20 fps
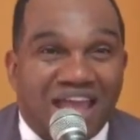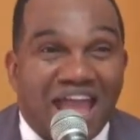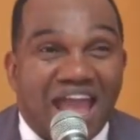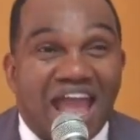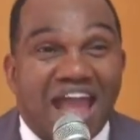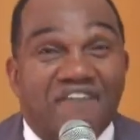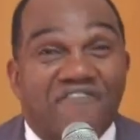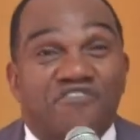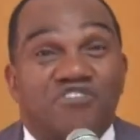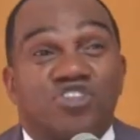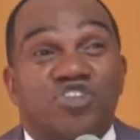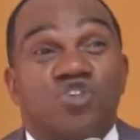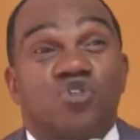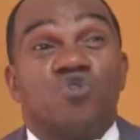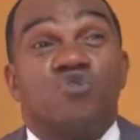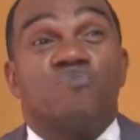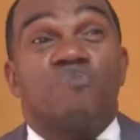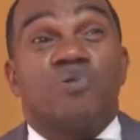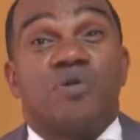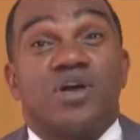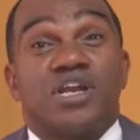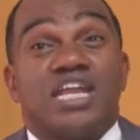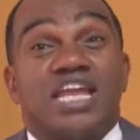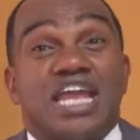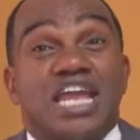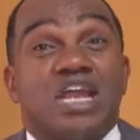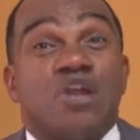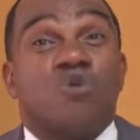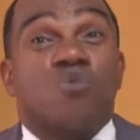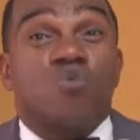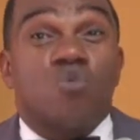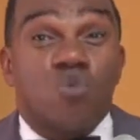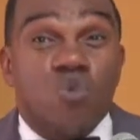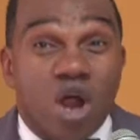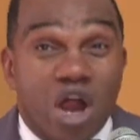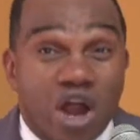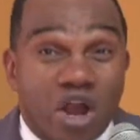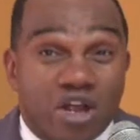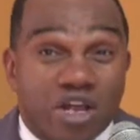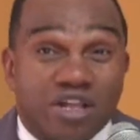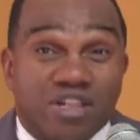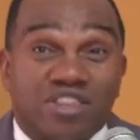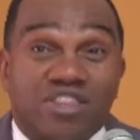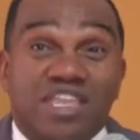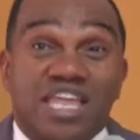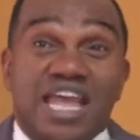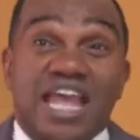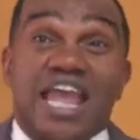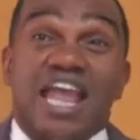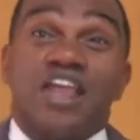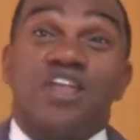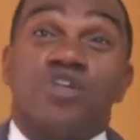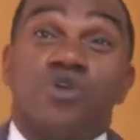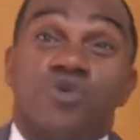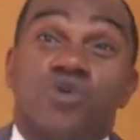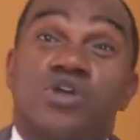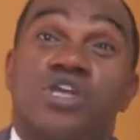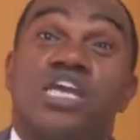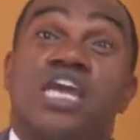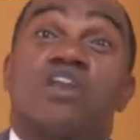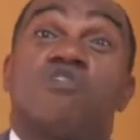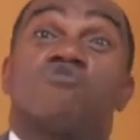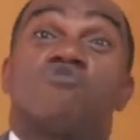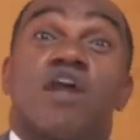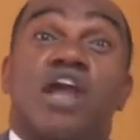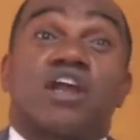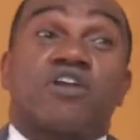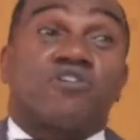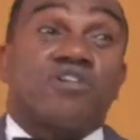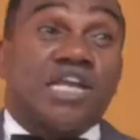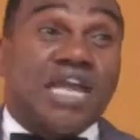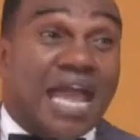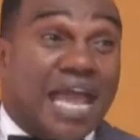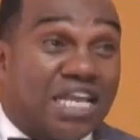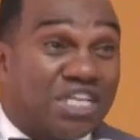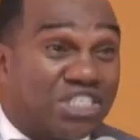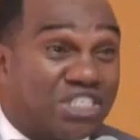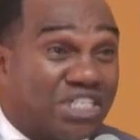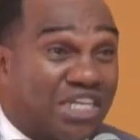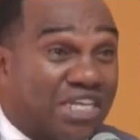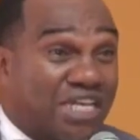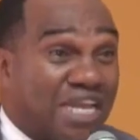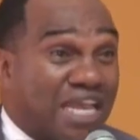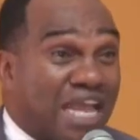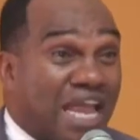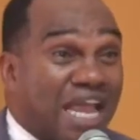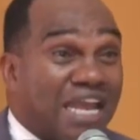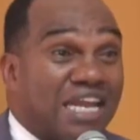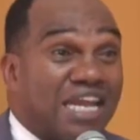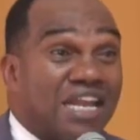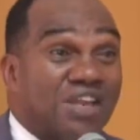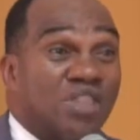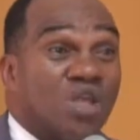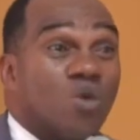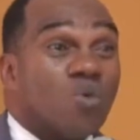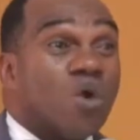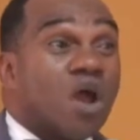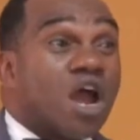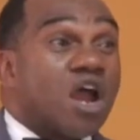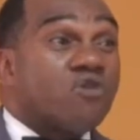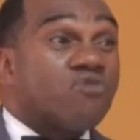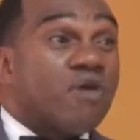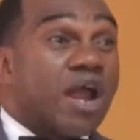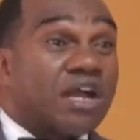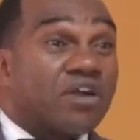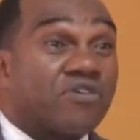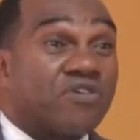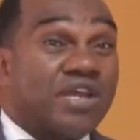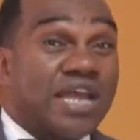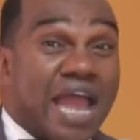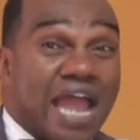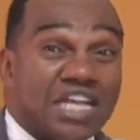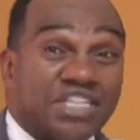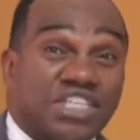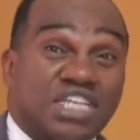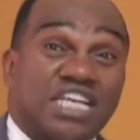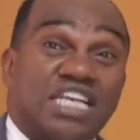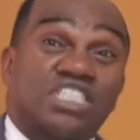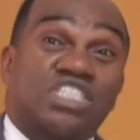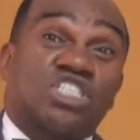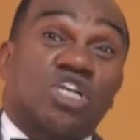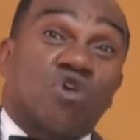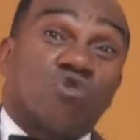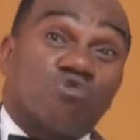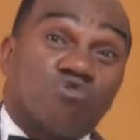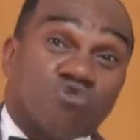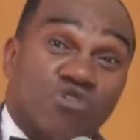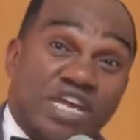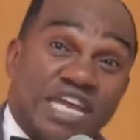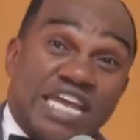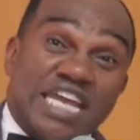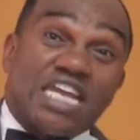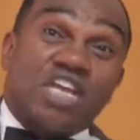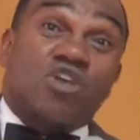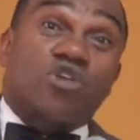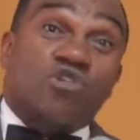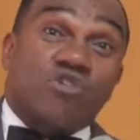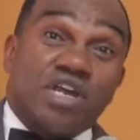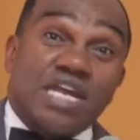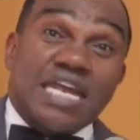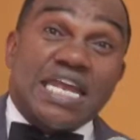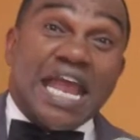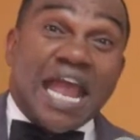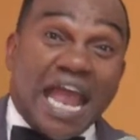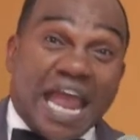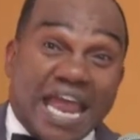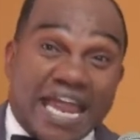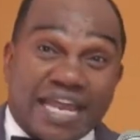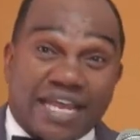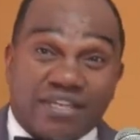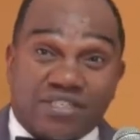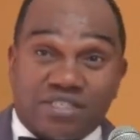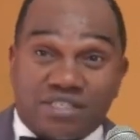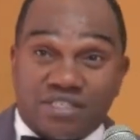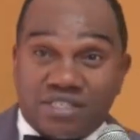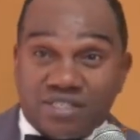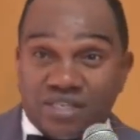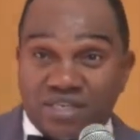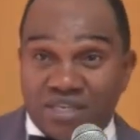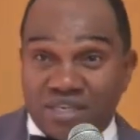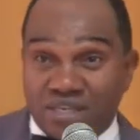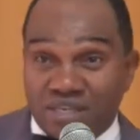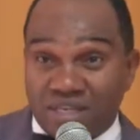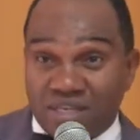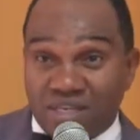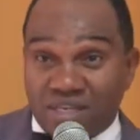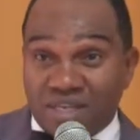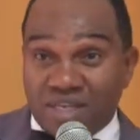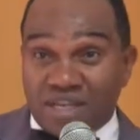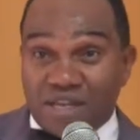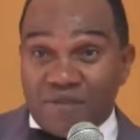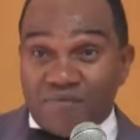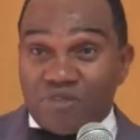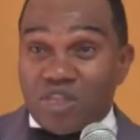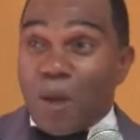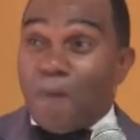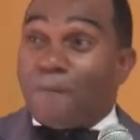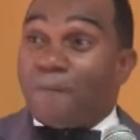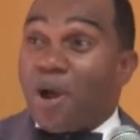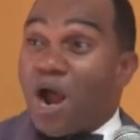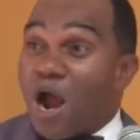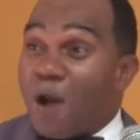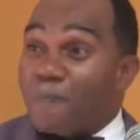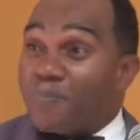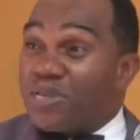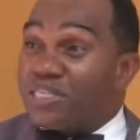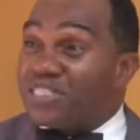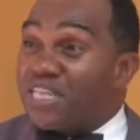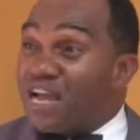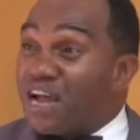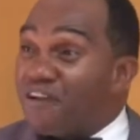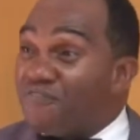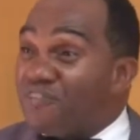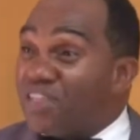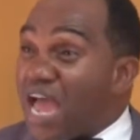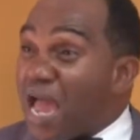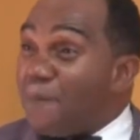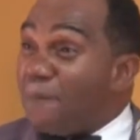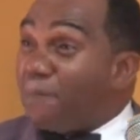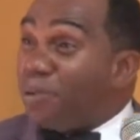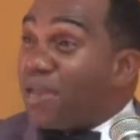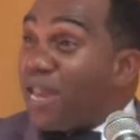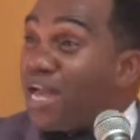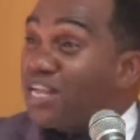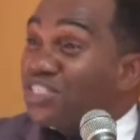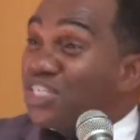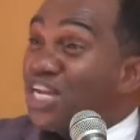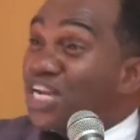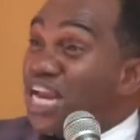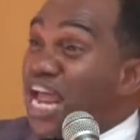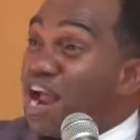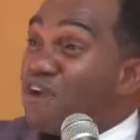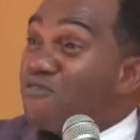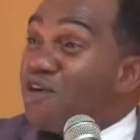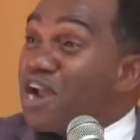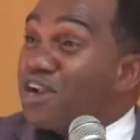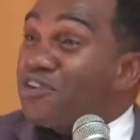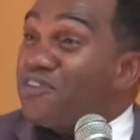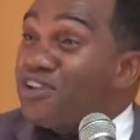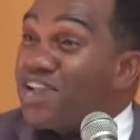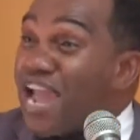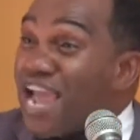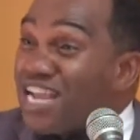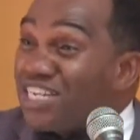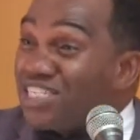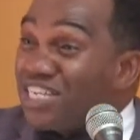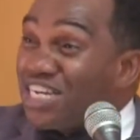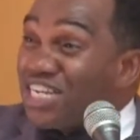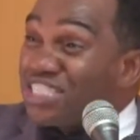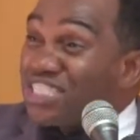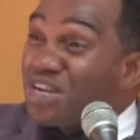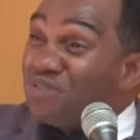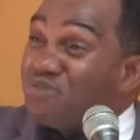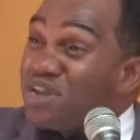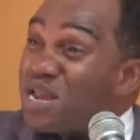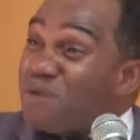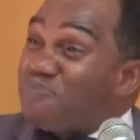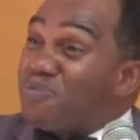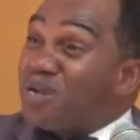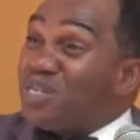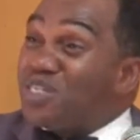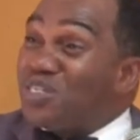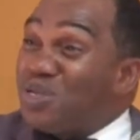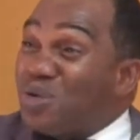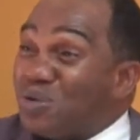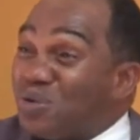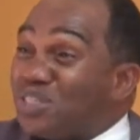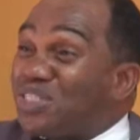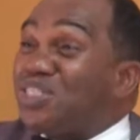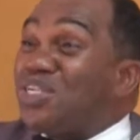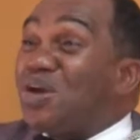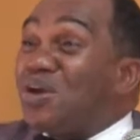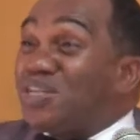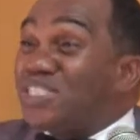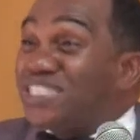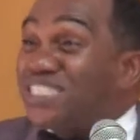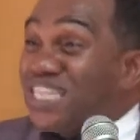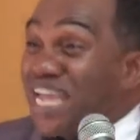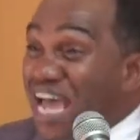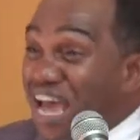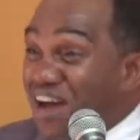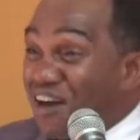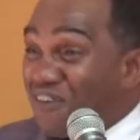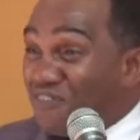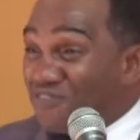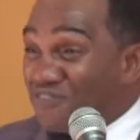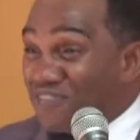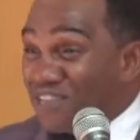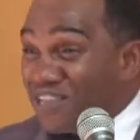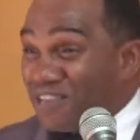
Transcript: After you put in work, then you get recreation. And in the word recreation is to recreate. The purpose of that pleasure and that recreation is to reproduce yourself.